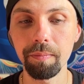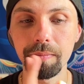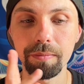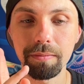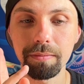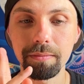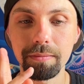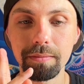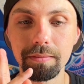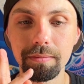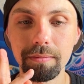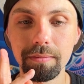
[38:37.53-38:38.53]

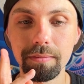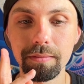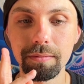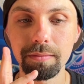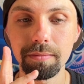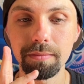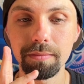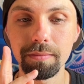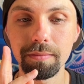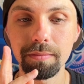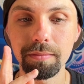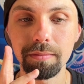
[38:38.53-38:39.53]

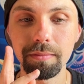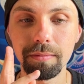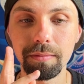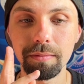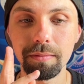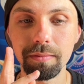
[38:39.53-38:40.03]
[no speech]